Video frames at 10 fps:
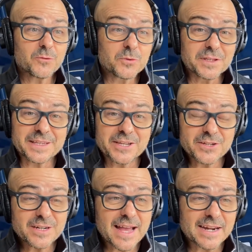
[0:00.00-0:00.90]
really
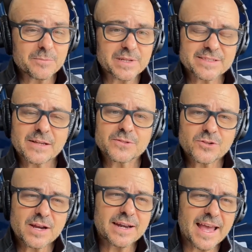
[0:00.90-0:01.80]
good at it because I was
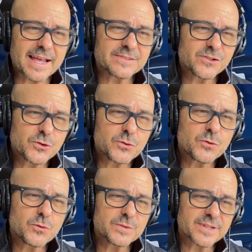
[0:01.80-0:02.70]
trying to add too